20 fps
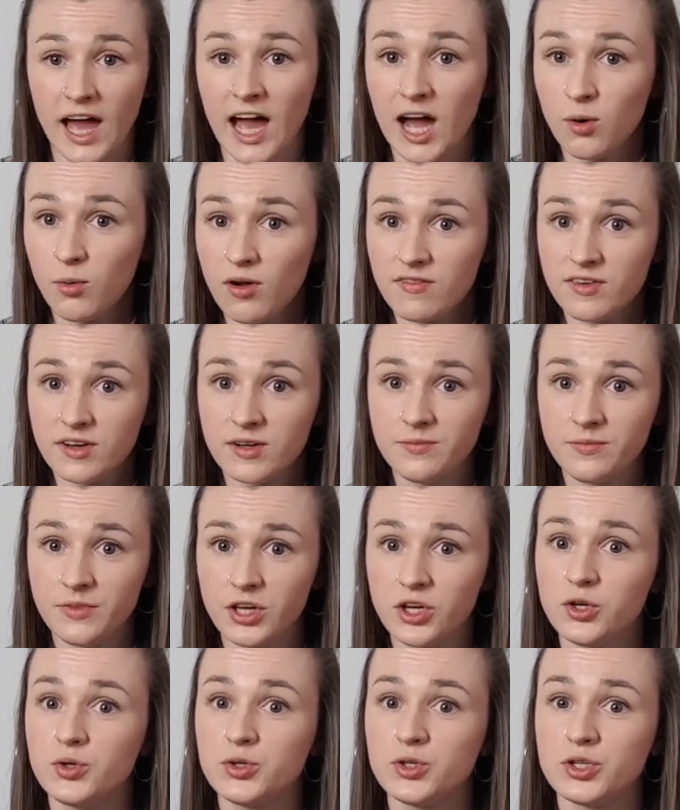However,
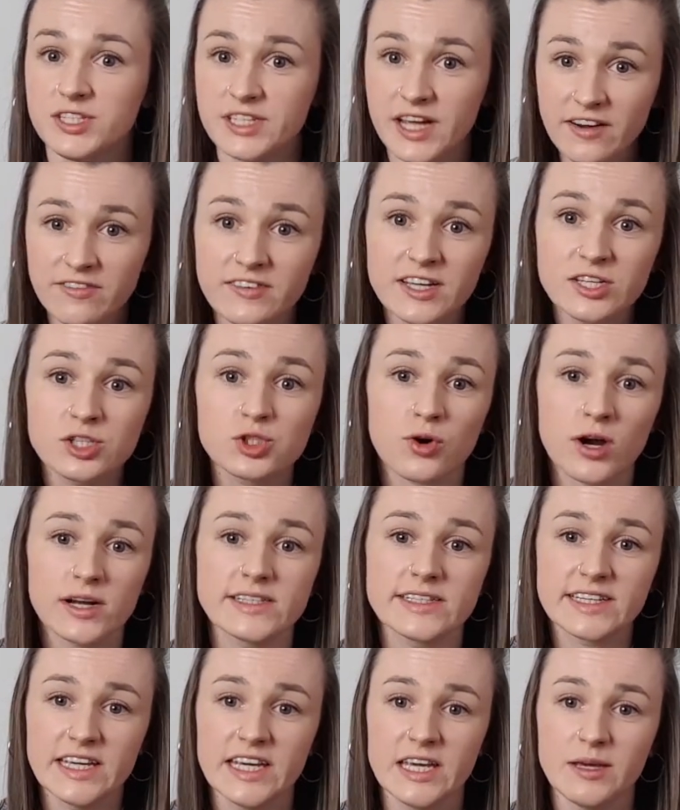you should definitely try to
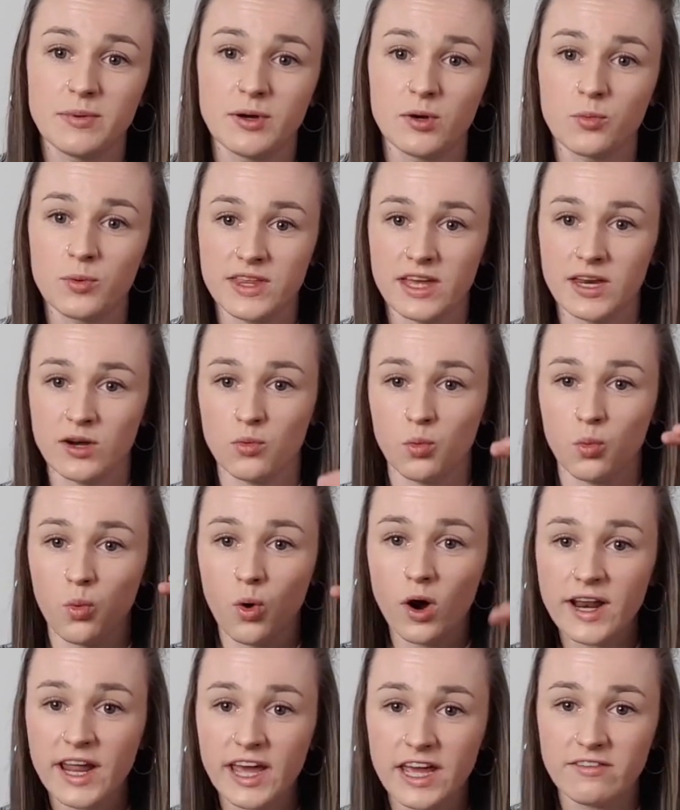keep it within
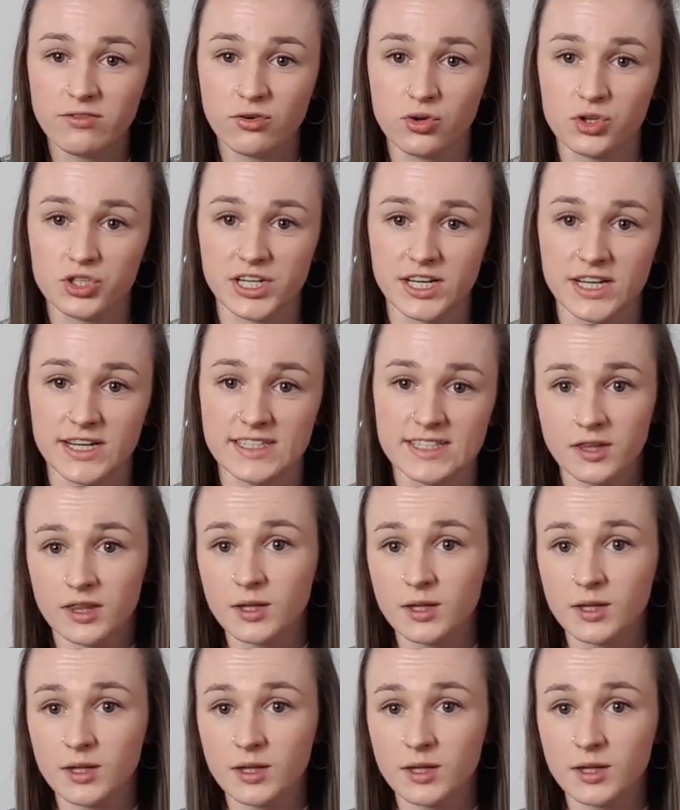one A4 sheet.